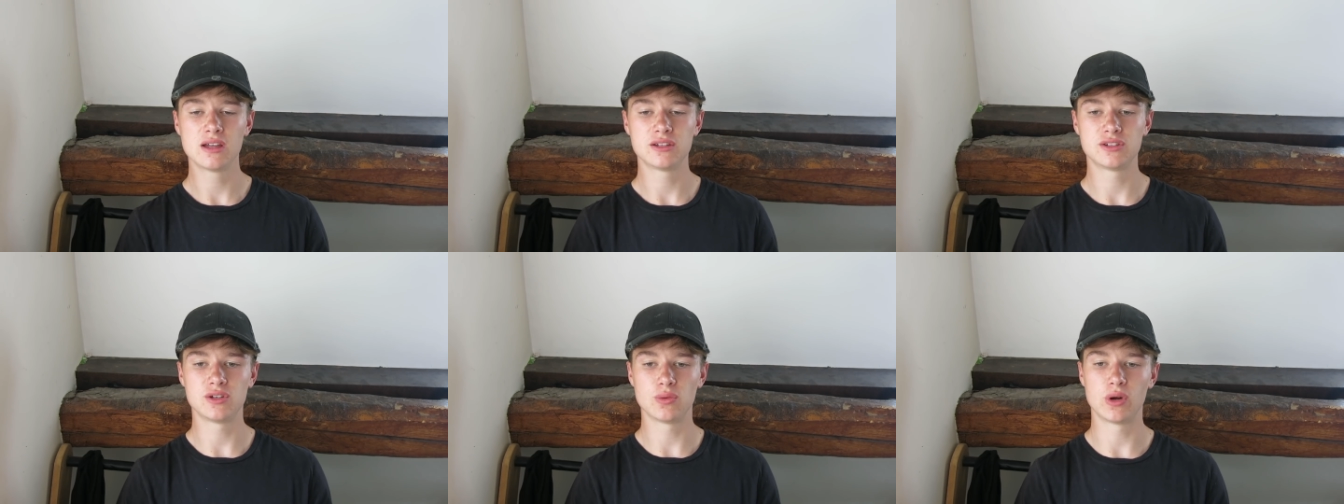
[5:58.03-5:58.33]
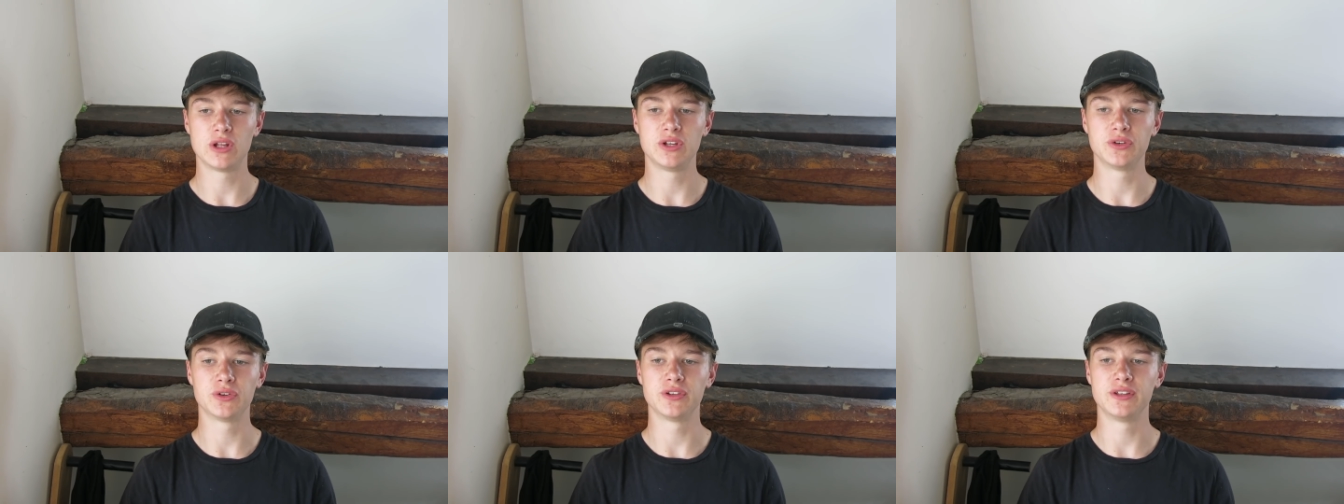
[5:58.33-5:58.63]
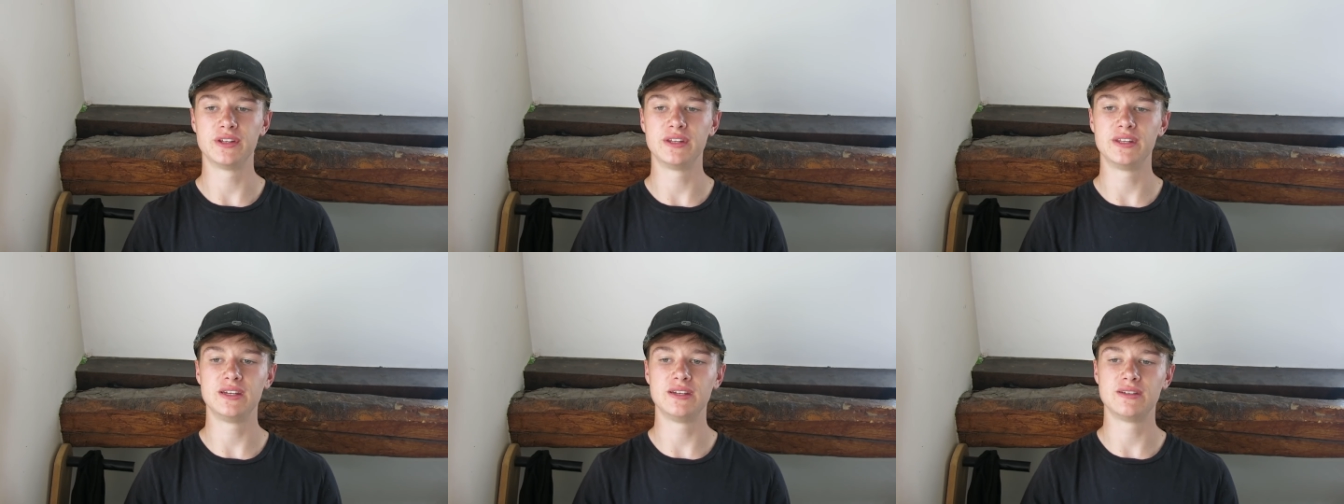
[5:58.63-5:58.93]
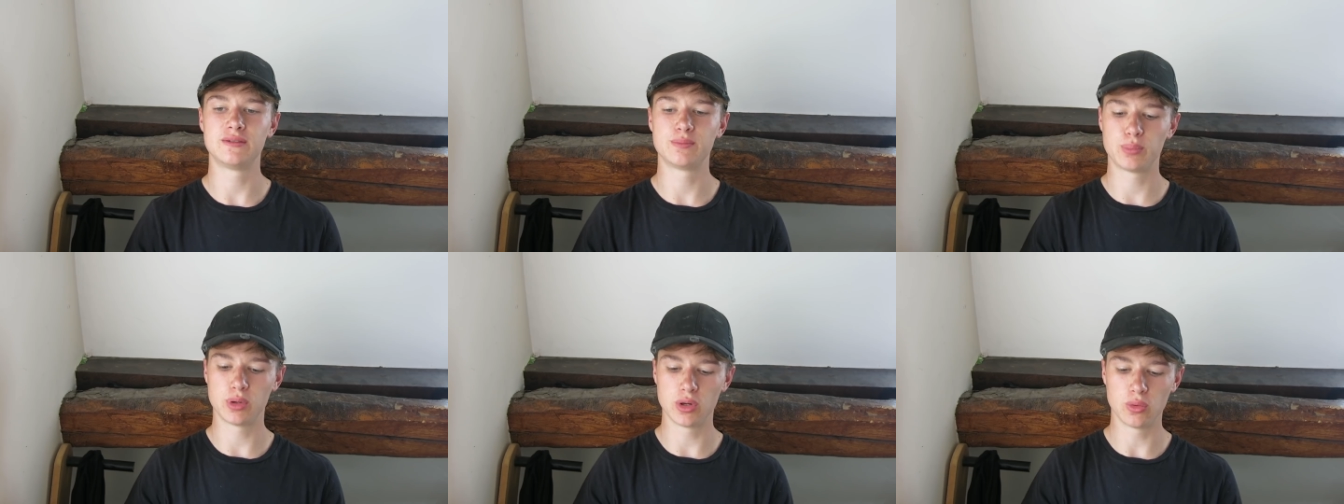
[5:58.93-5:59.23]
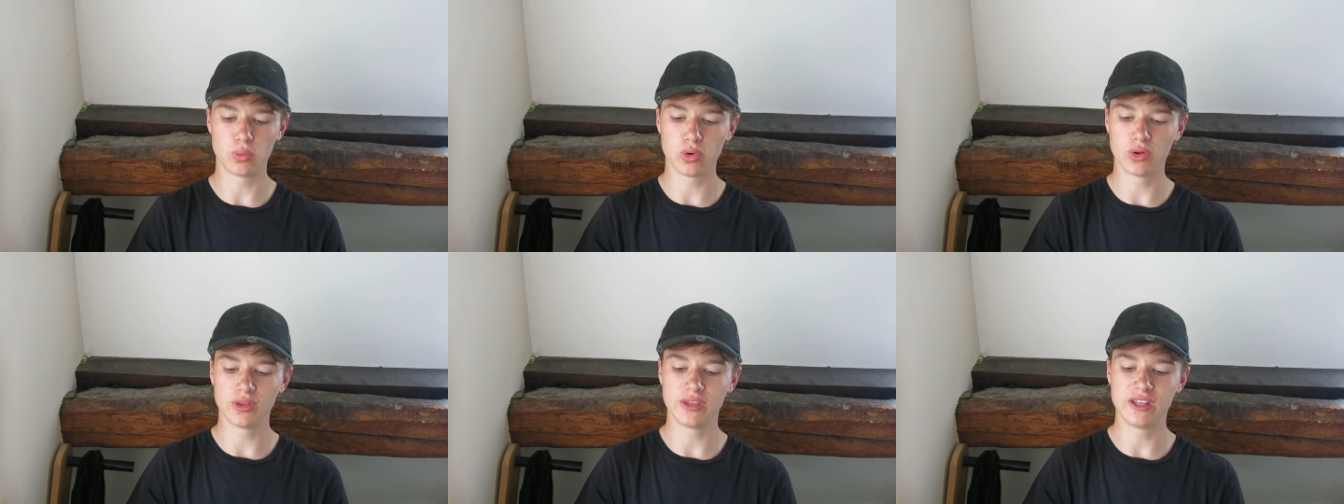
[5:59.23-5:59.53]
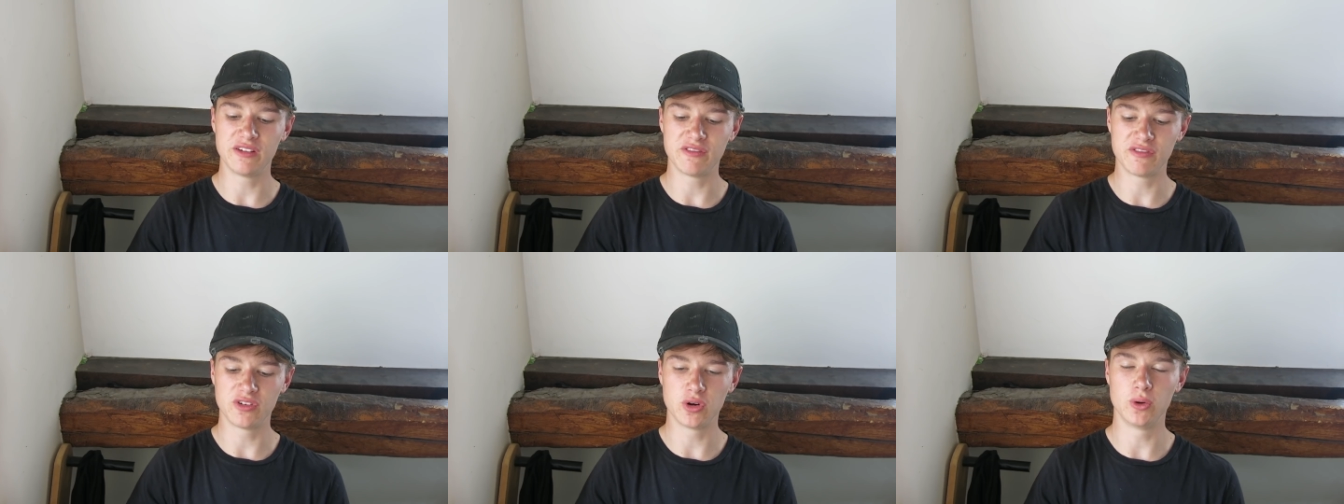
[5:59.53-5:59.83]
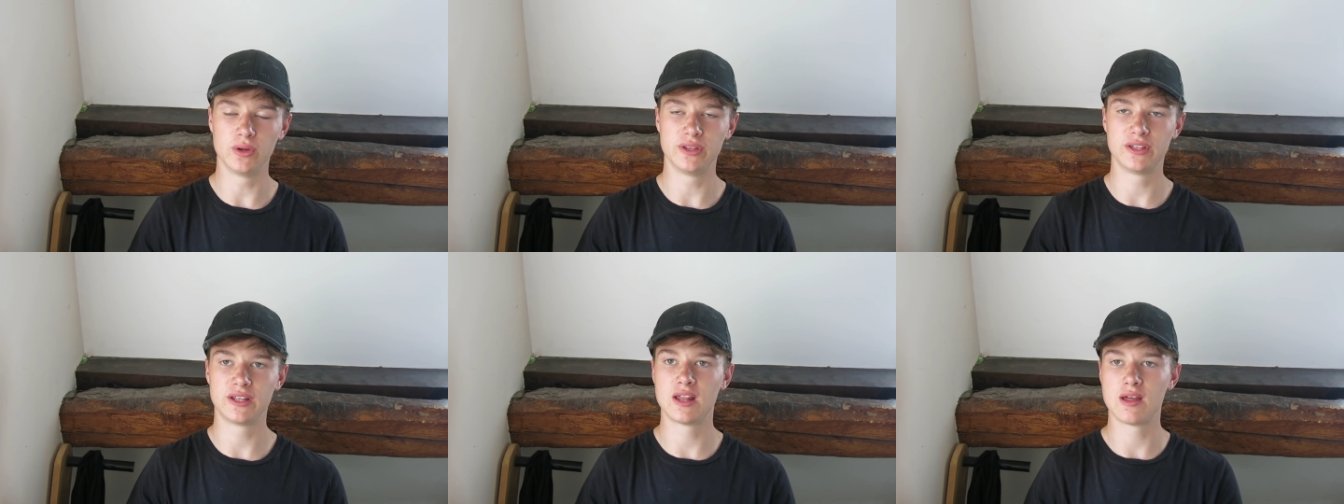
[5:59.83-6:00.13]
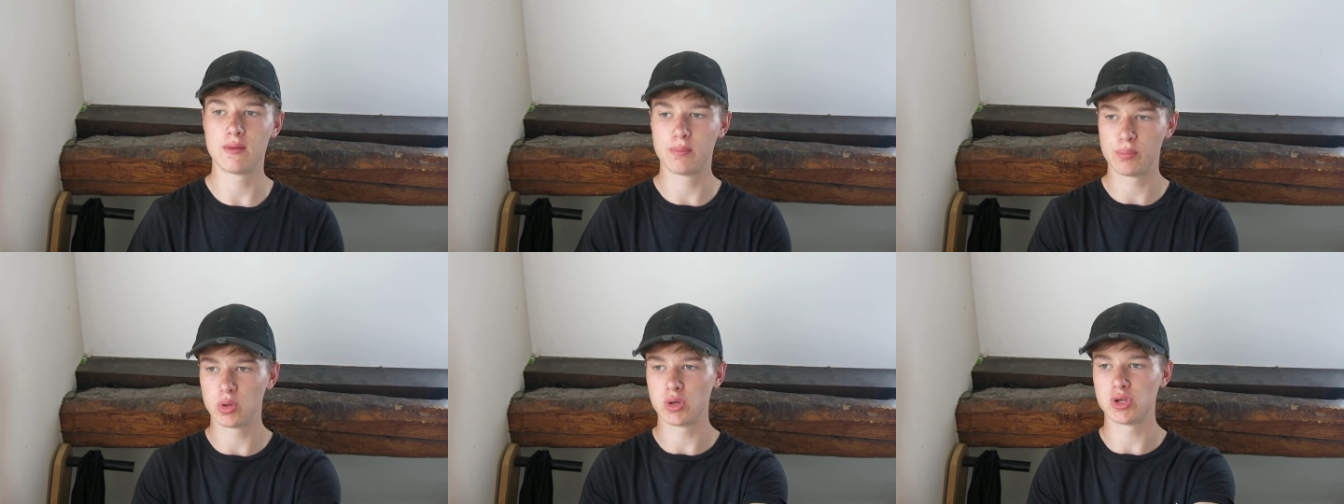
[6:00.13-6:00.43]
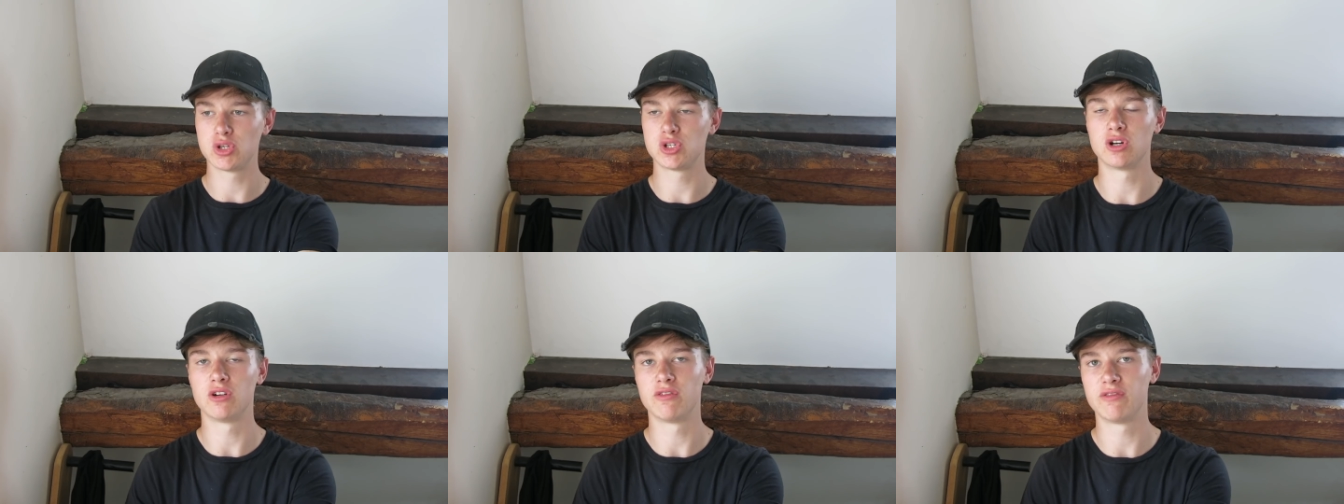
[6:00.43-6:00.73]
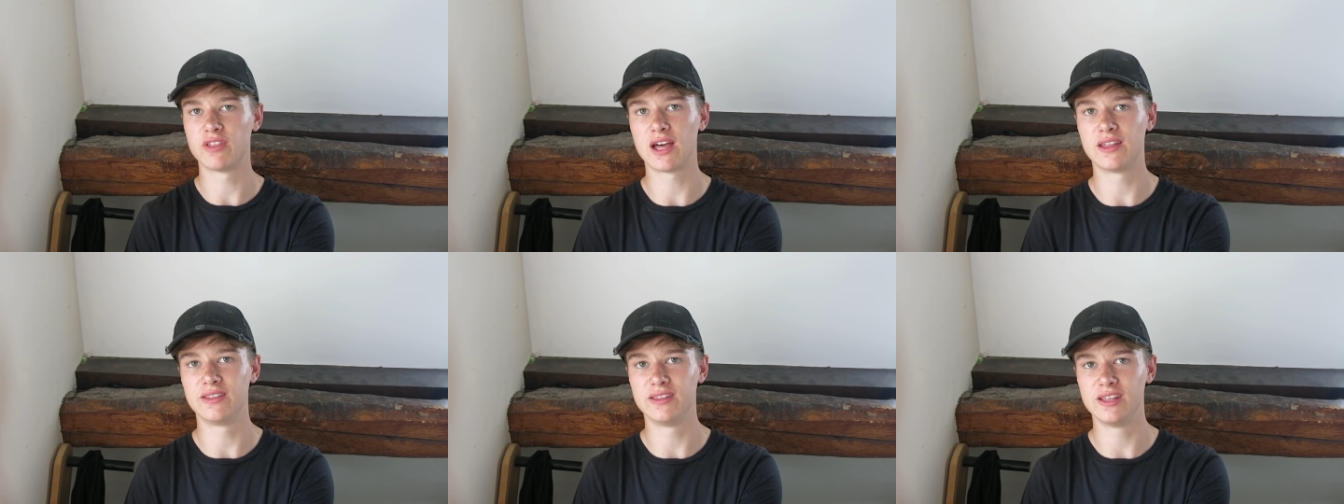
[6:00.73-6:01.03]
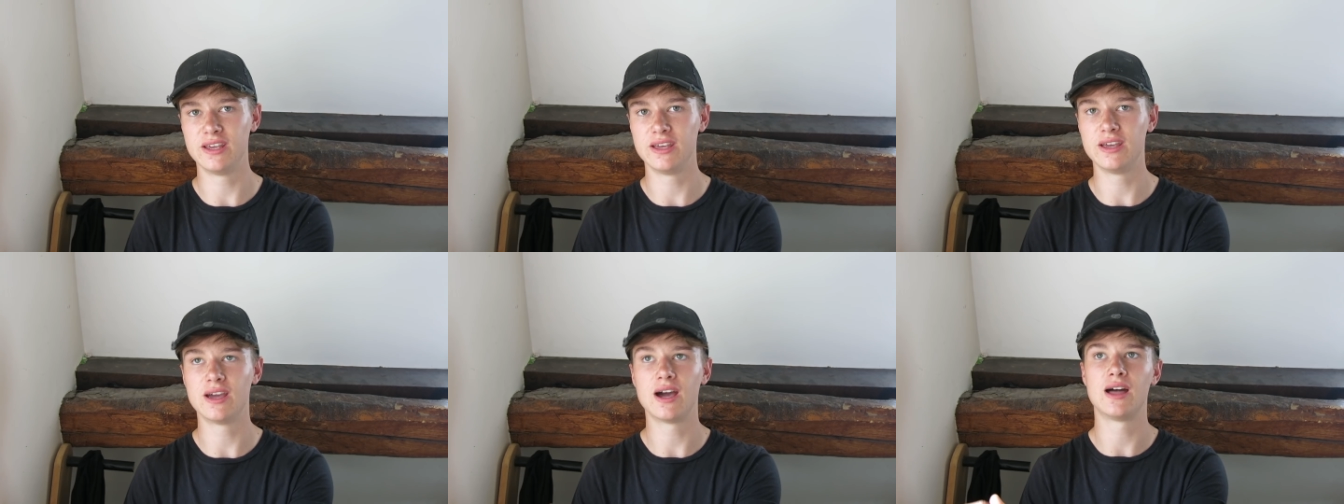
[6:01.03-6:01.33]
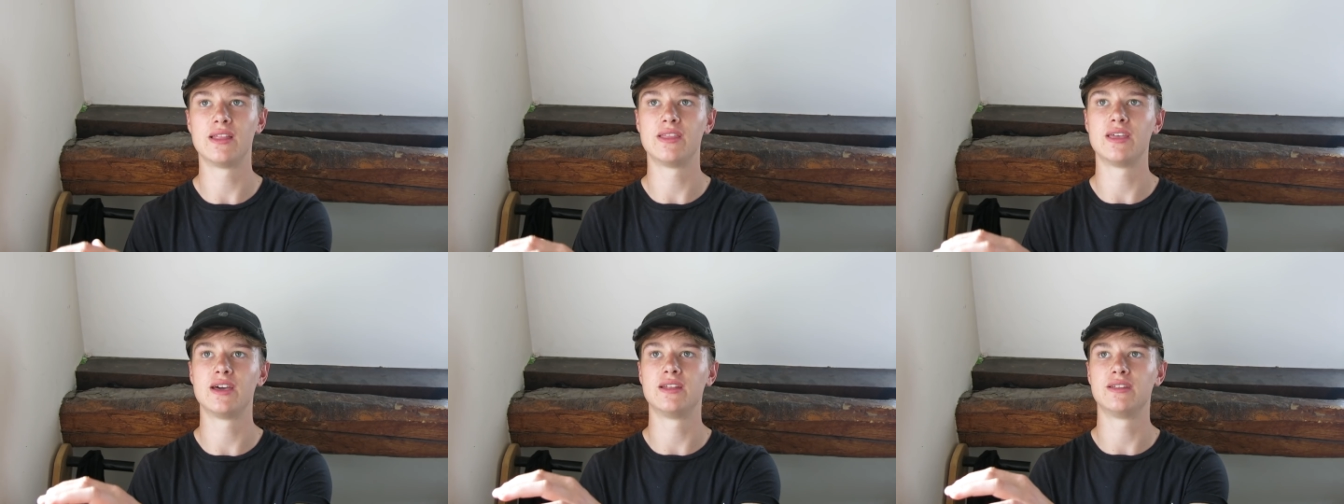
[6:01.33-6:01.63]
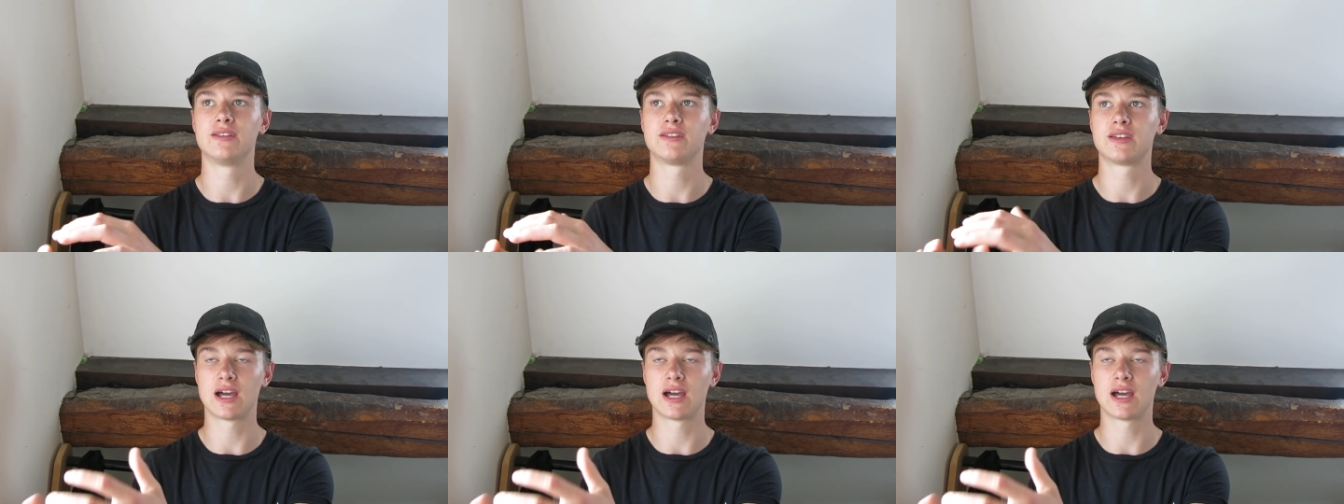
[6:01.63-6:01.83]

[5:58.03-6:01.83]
So when you're on the knees, put one knee forward and then push off that knee and then